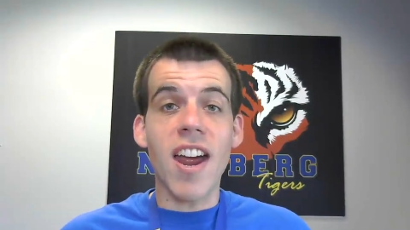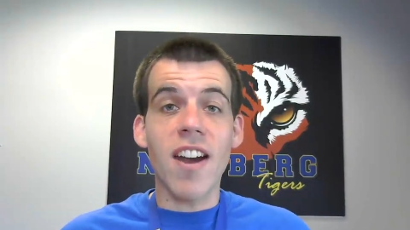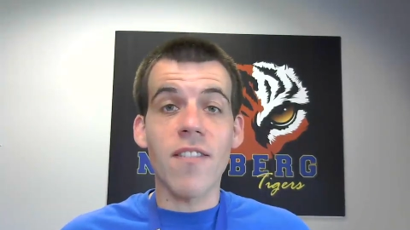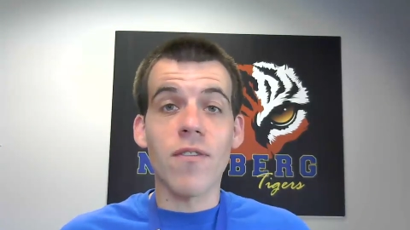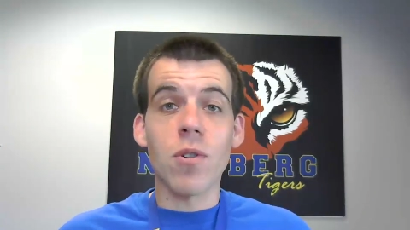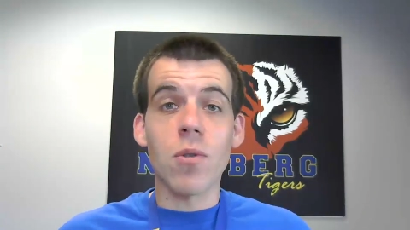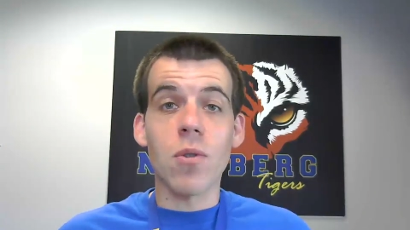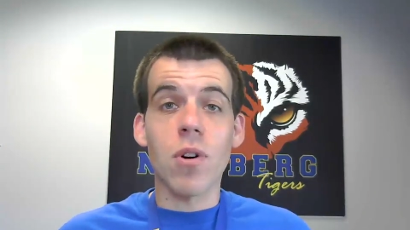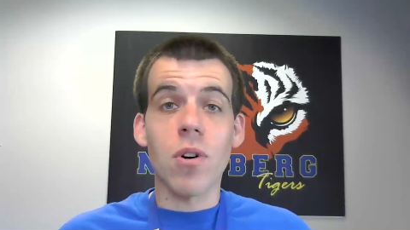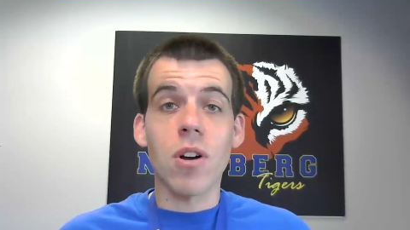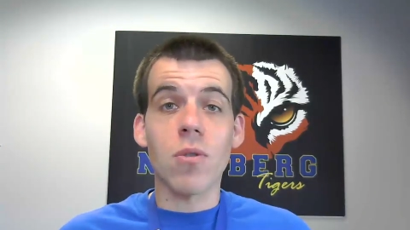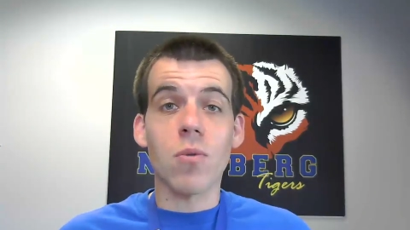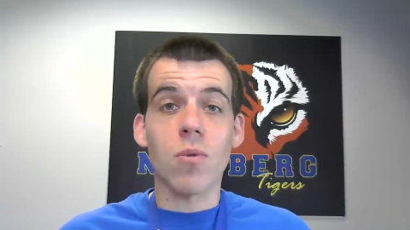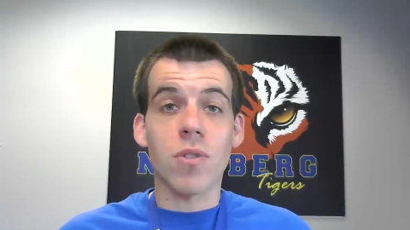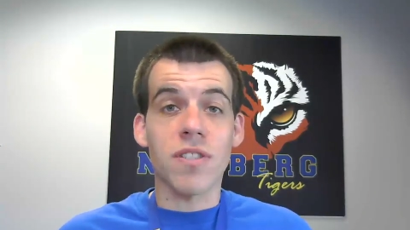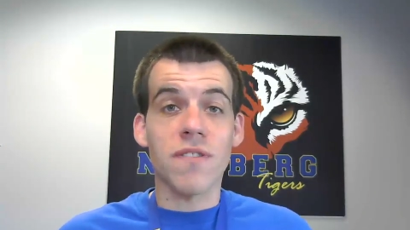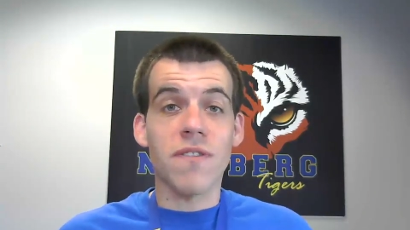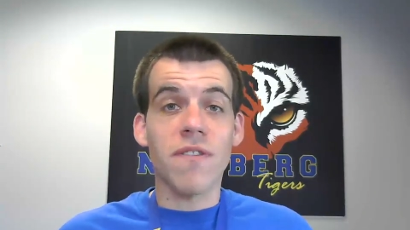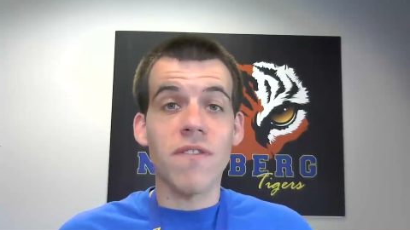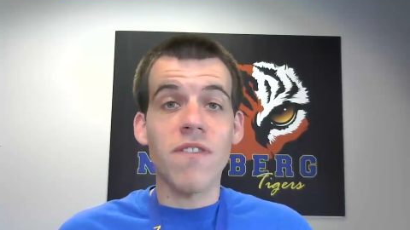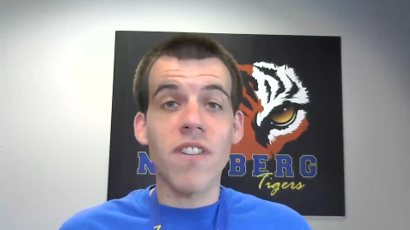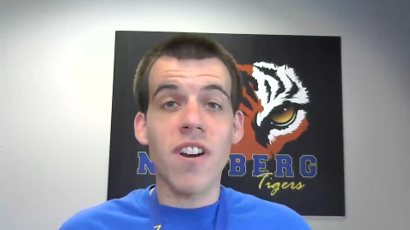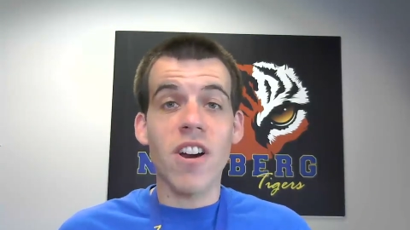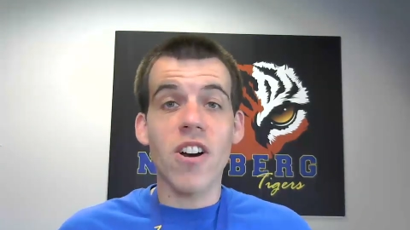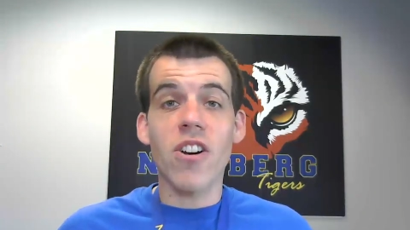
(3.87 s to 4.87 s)
everyone was
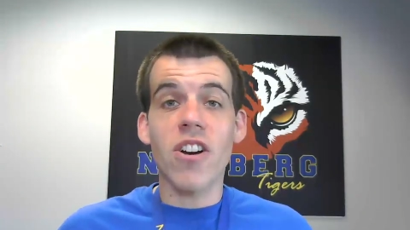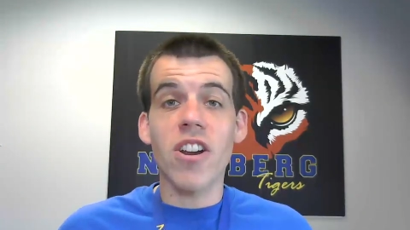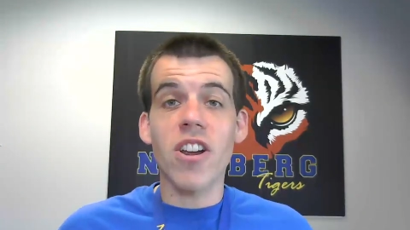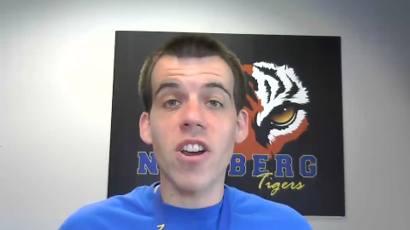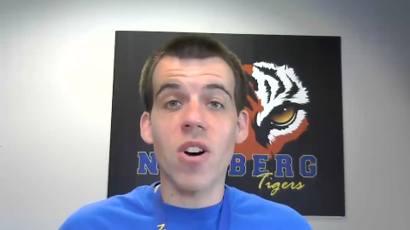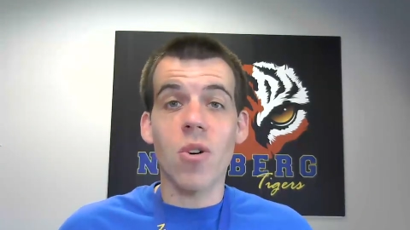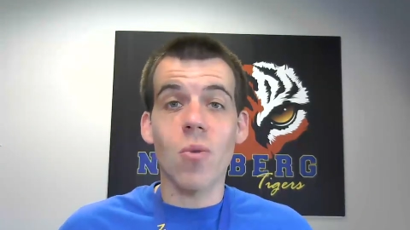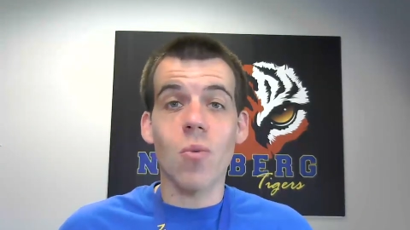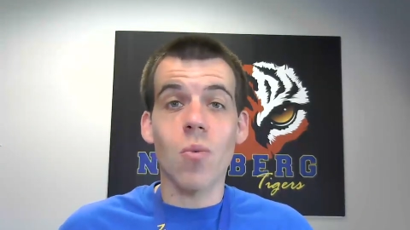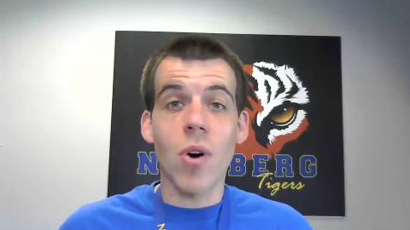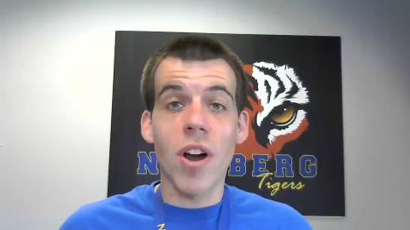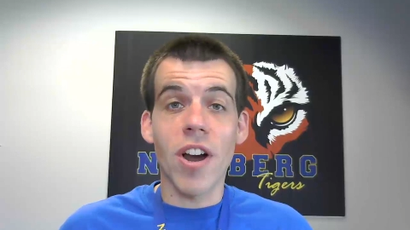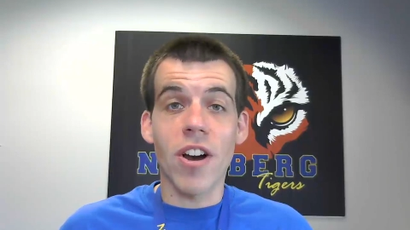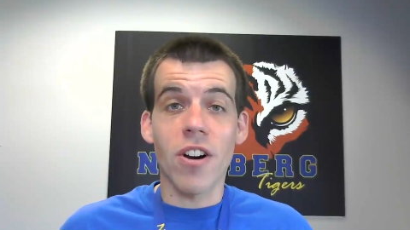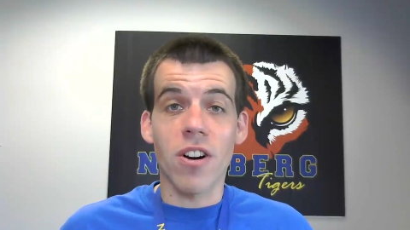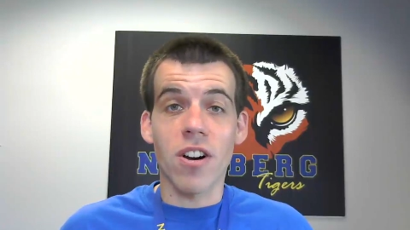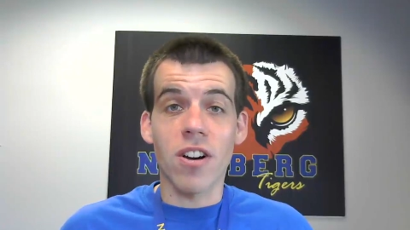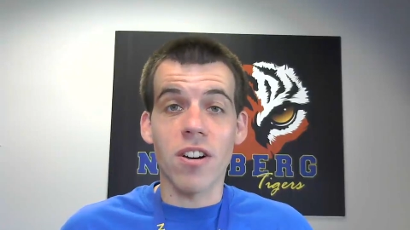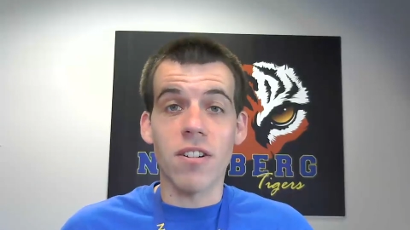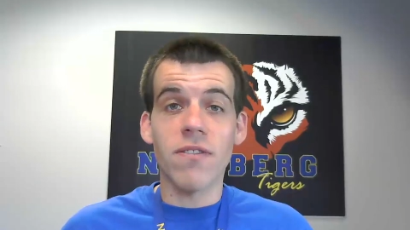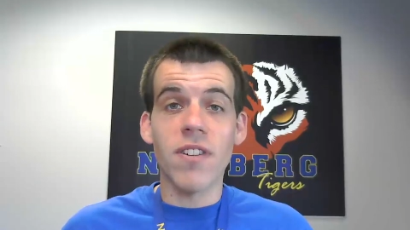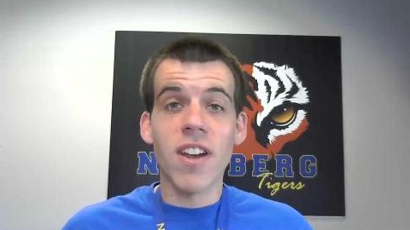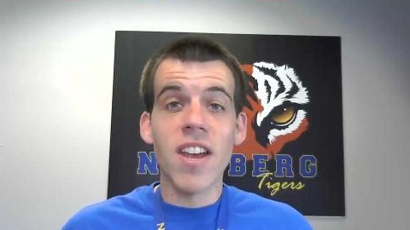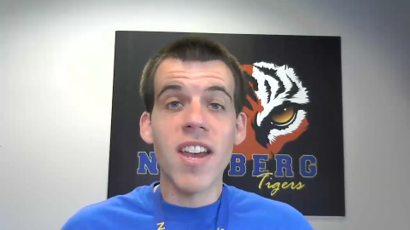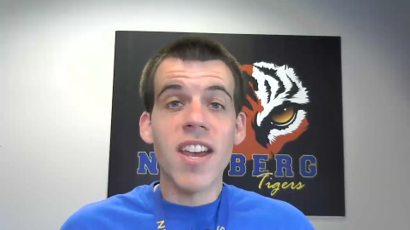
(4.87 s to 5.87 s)
very aware
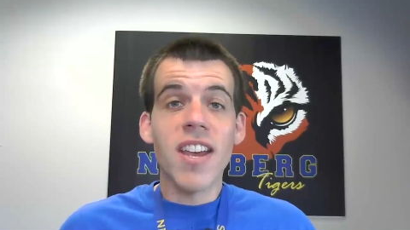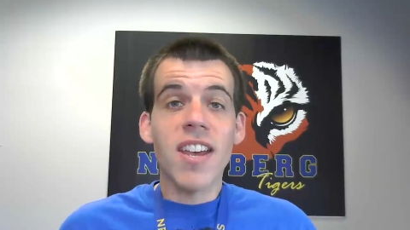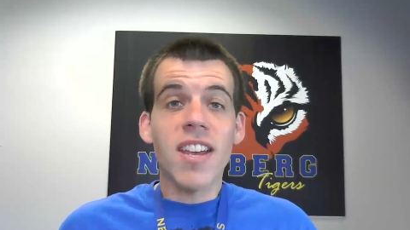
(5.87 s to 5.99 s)
of